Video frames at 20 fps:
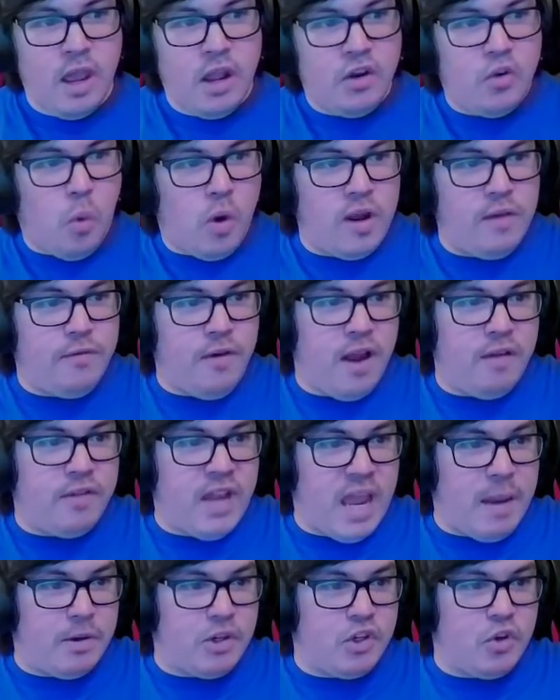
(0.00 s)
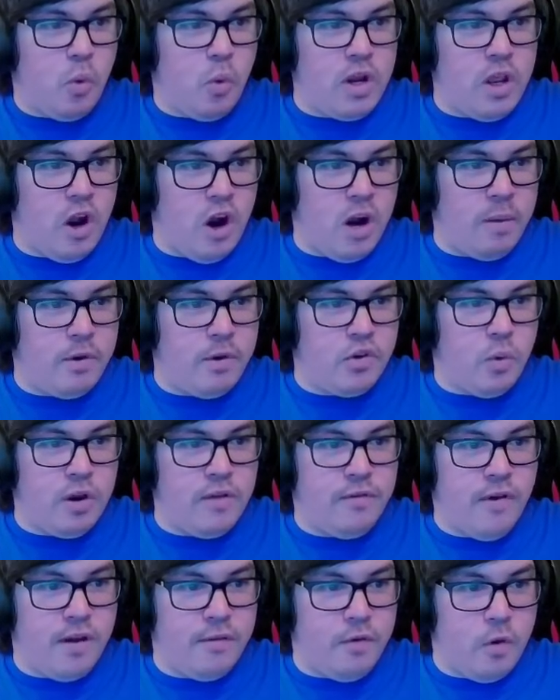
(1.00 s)
25 damage, 20 armor,
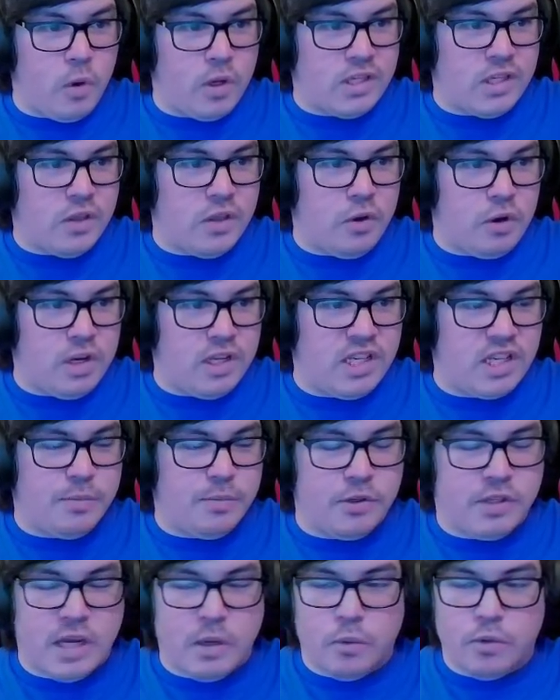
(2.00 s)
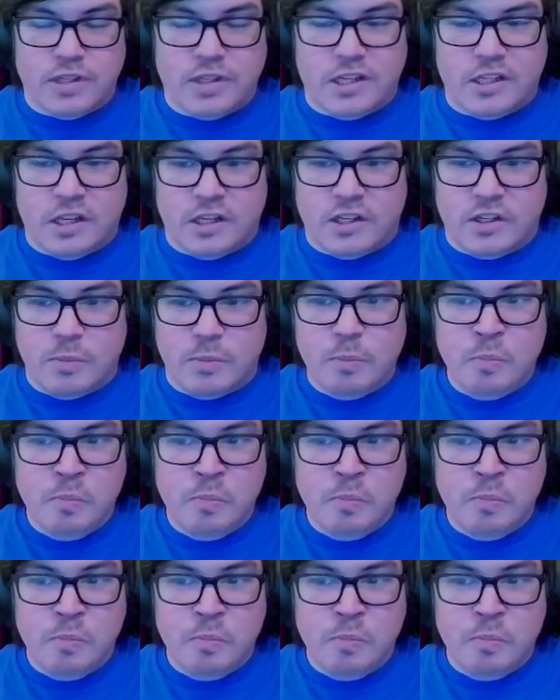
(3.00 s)
25 focus, and 36% resistance.